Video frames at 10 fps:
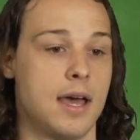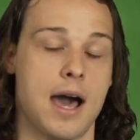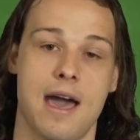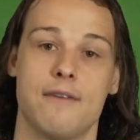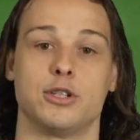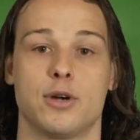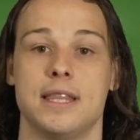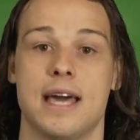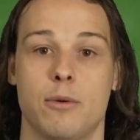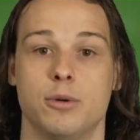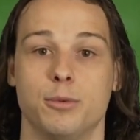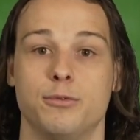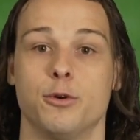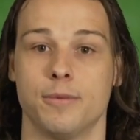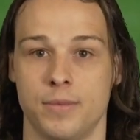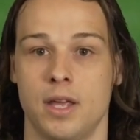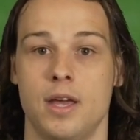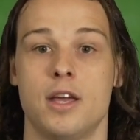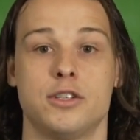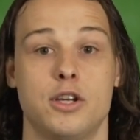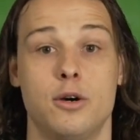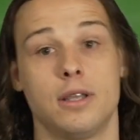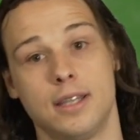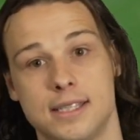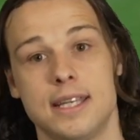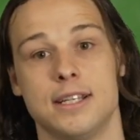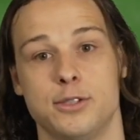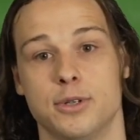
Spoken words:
I haven't tried that one before. So let's get into